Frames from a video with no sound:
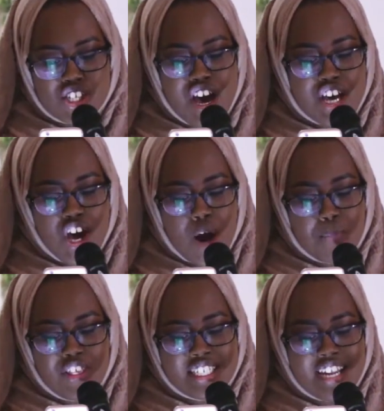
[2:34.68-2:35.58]
turn
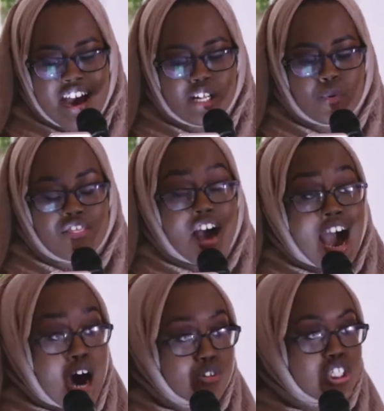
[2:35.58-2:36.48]
up the dial when the
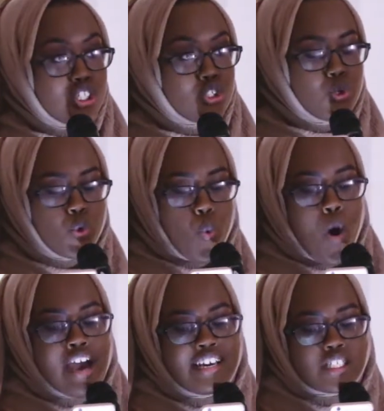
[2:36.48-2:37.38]
house is too
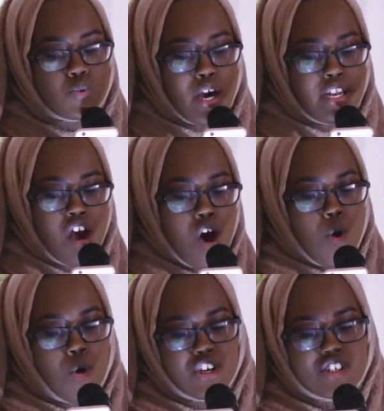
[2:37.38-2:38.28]
quiet, when
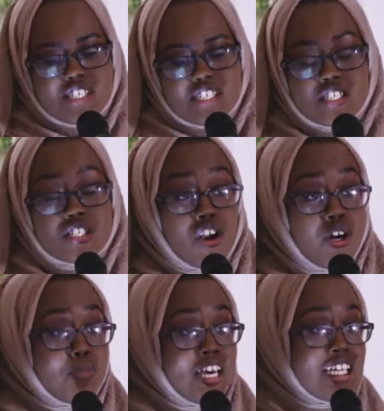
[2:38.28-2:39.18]
Hoya sits
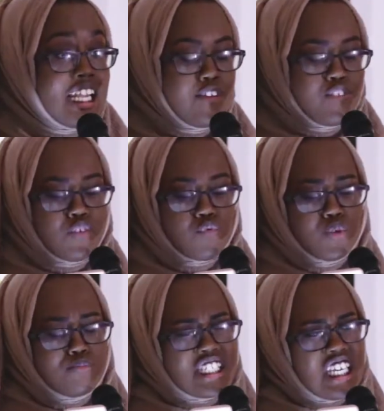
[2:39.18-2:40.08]
solemn in the living
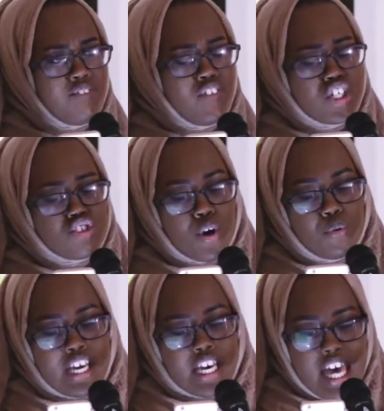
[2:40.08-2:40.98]
room, TV
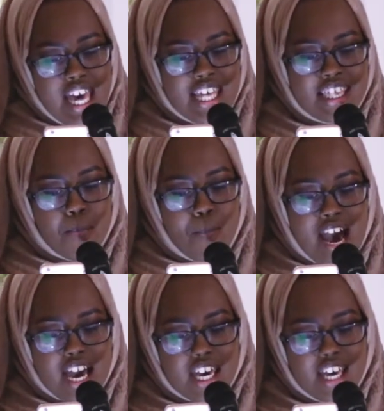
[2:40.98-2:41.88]
droning in the
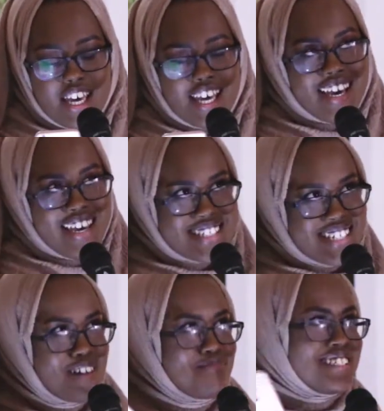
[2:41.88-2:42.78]
back. Get
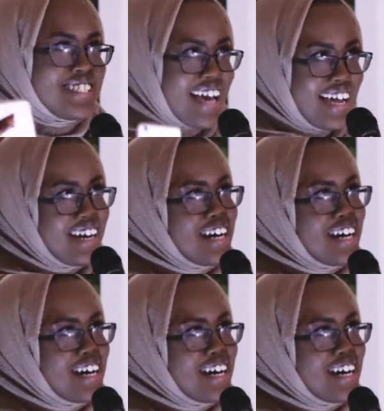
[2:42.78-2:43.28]
up, stand